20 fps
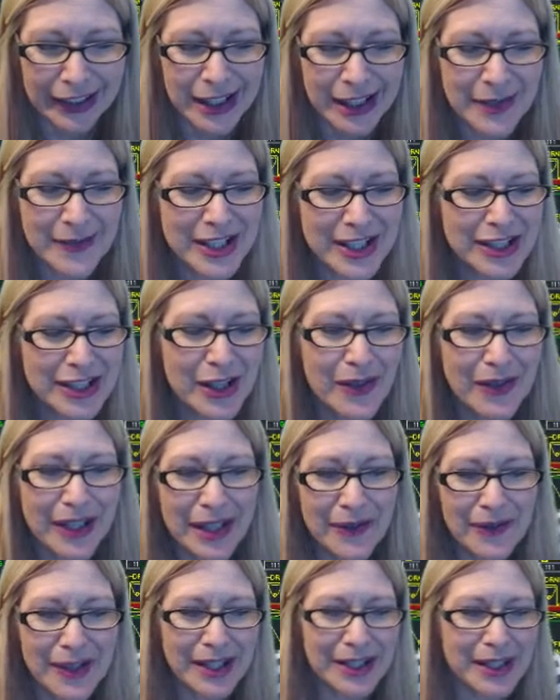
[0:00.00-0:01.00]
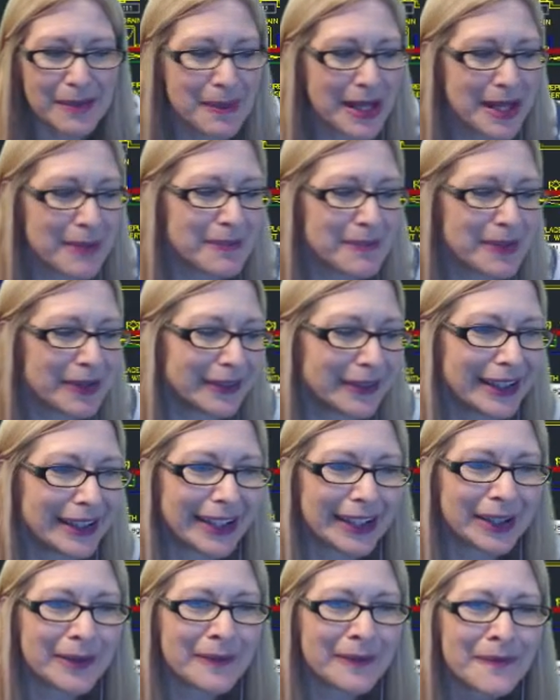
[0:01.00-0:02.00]
we don't get rid of the main building.
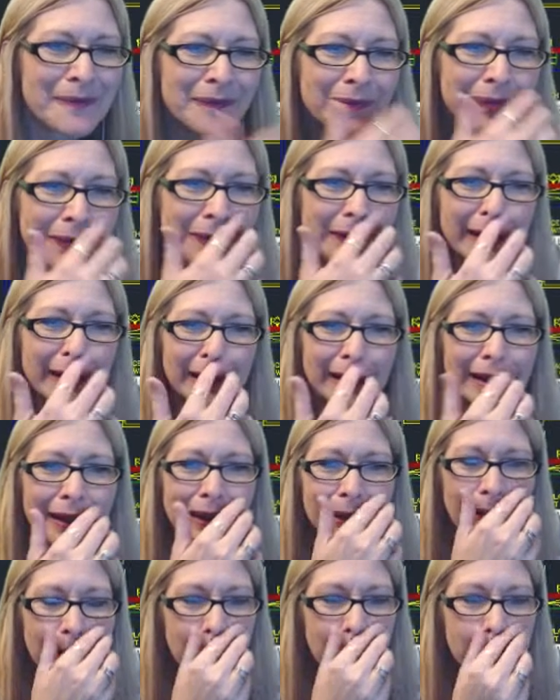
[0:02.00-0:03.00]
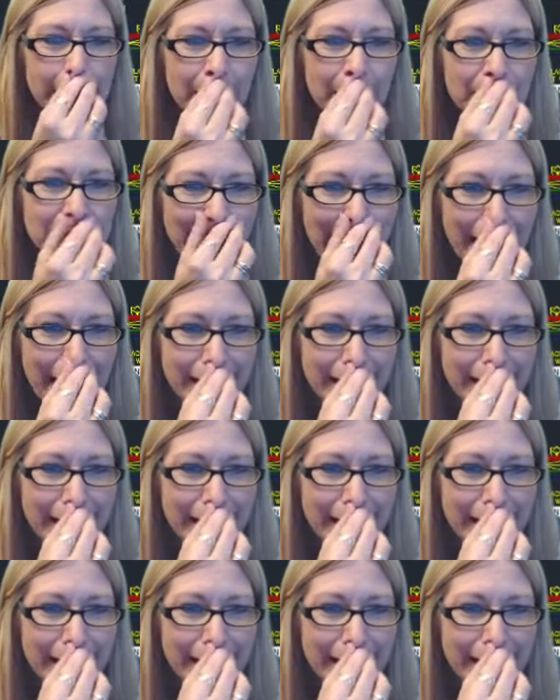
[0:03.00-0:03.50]
Yeah, that was bad.